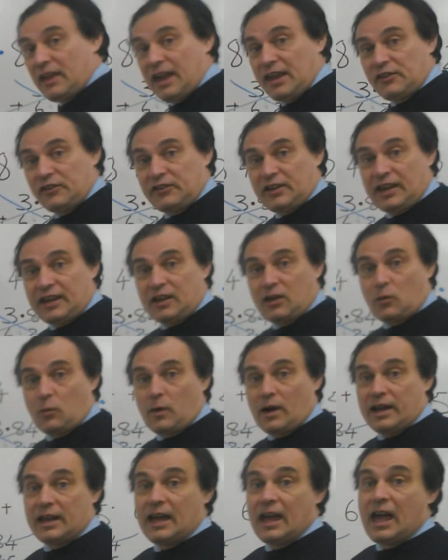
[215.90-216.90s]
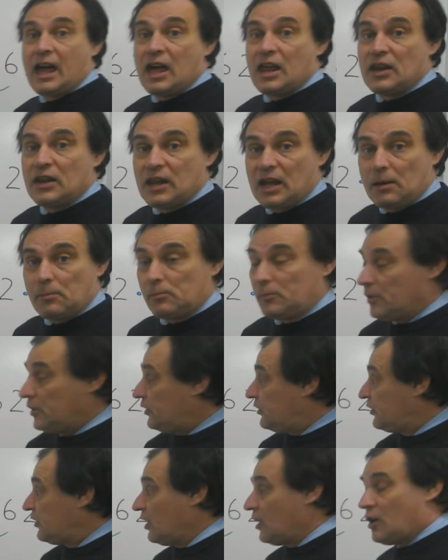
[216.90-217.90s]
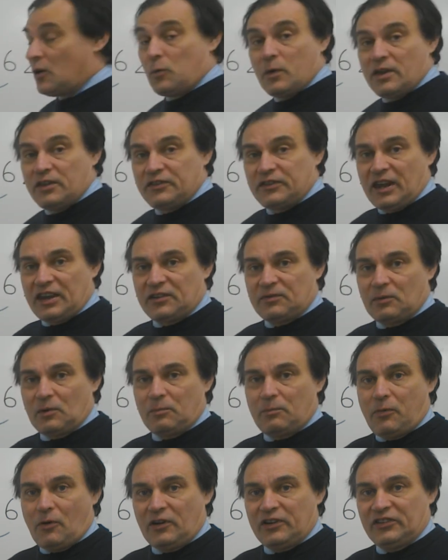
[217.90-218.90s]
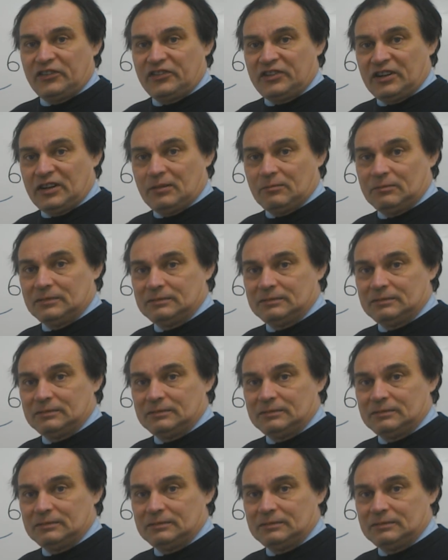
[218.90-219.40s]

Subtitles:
and take away numbers with decimal points in them.